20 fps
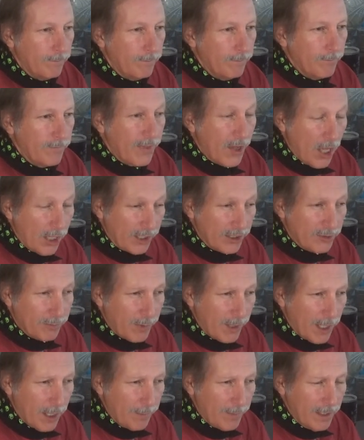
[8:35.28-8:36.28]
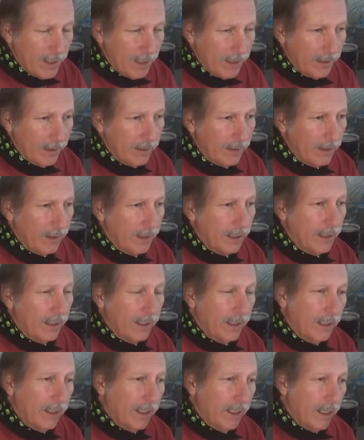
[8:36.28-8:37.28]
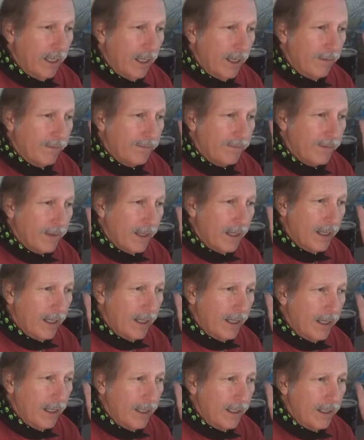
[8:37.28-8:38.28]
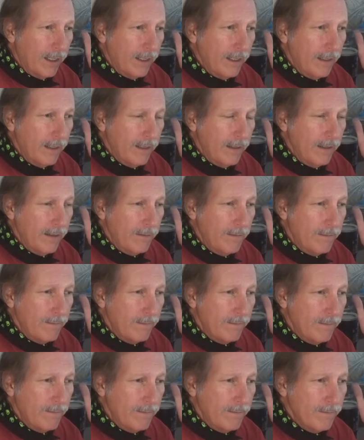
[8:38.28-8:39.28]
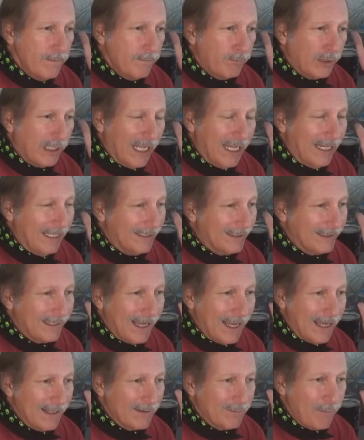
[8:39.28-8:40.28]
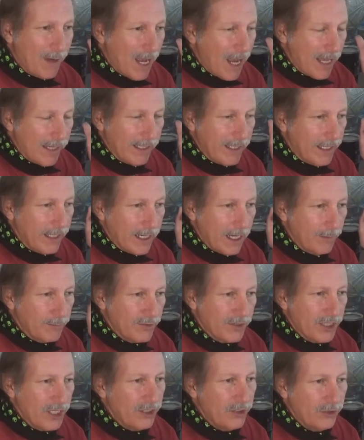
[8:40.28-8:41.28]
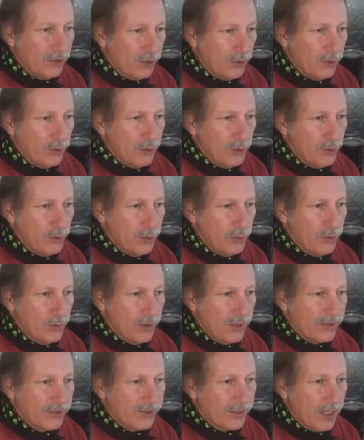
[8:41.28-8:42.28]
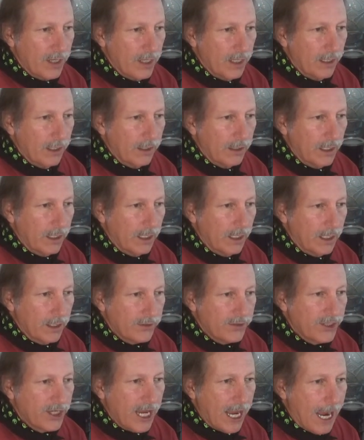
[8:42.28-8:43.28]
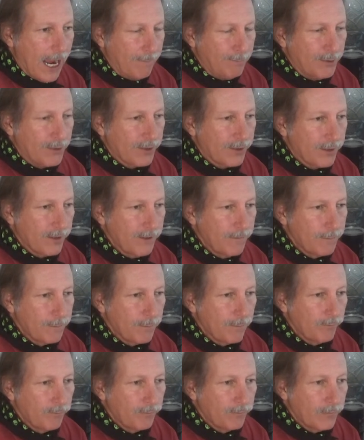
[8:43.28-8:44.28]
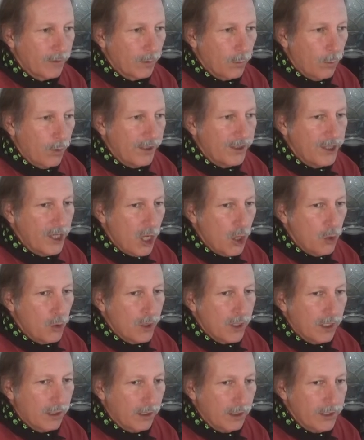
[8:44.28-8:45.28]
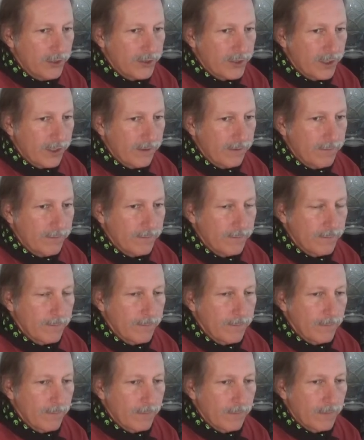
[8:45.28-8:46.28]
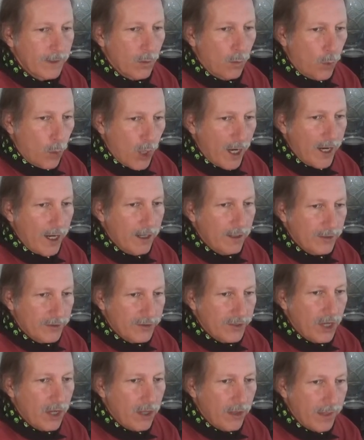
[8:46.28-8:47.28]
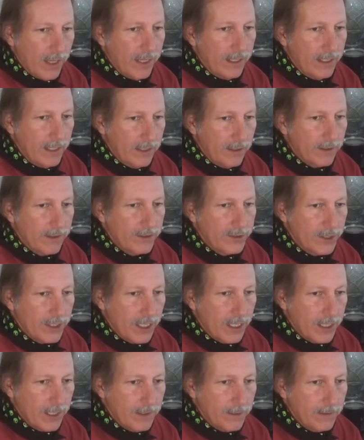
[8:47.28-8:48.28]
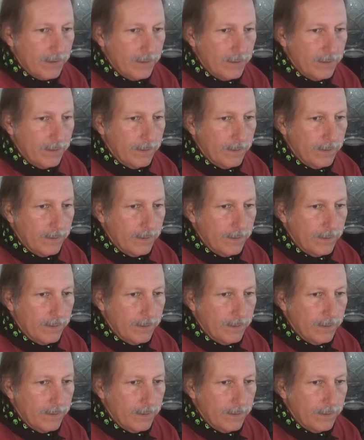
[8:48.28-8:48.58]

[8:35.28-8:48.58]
Thought experiment: if a planet-sized body comes into the sun and is captured with no collision, where does all that energy go?